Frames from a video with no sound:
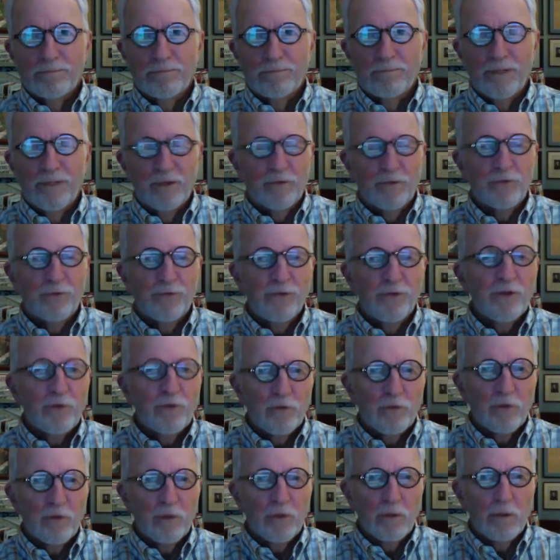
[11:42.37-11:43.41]

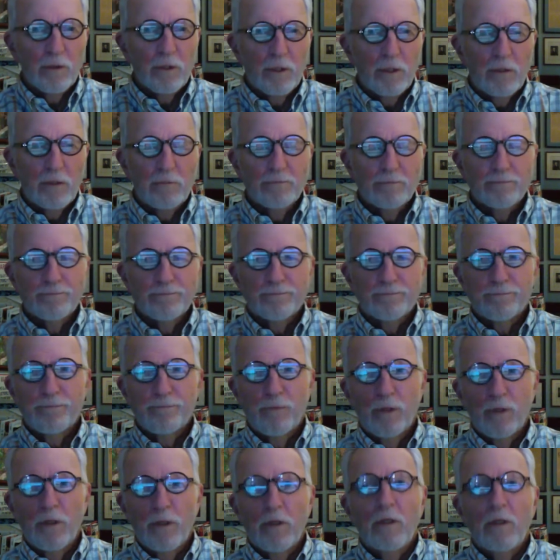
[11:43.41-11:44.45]
metaphysically,
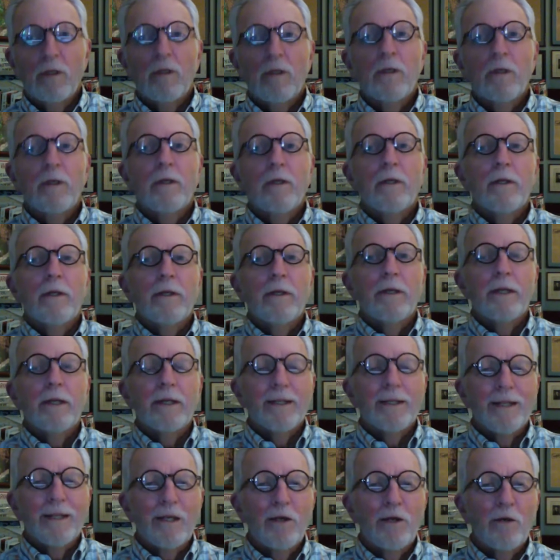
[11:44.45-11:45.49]

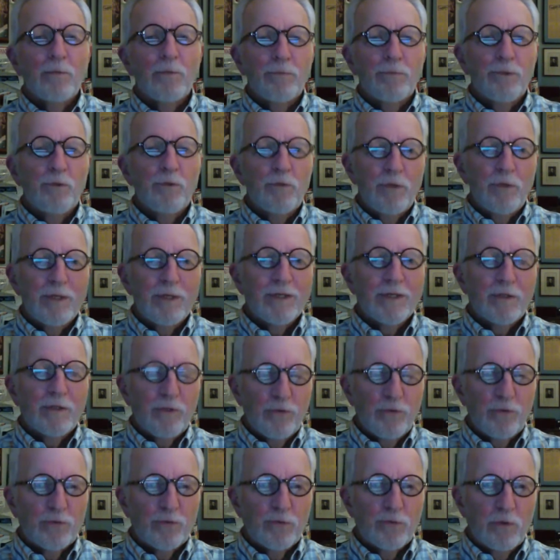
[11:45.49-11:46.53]
and help you get
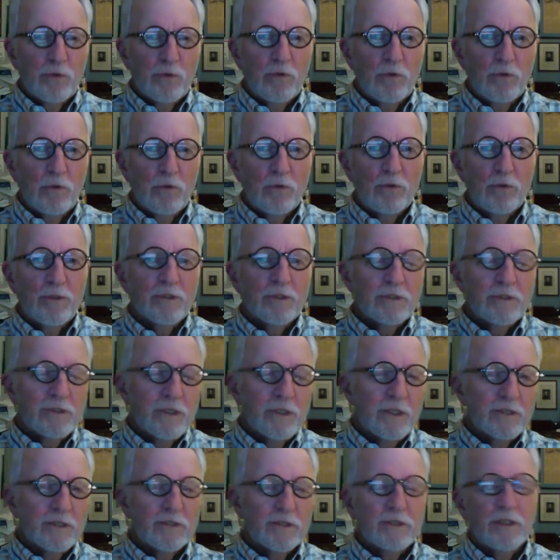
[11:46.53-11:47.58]
through this
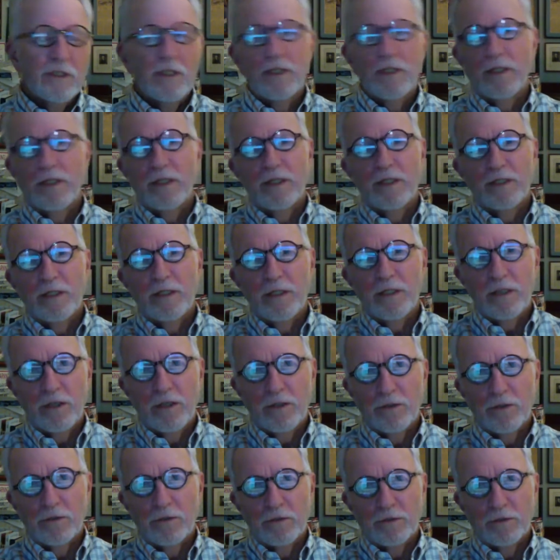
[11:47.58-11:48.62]
essay and the
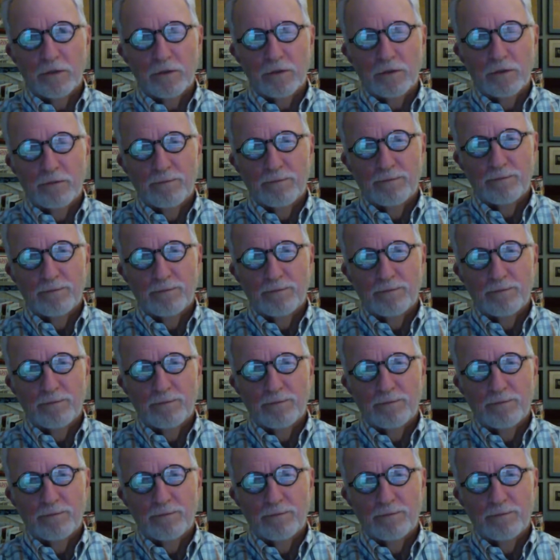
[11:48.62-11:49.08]
others.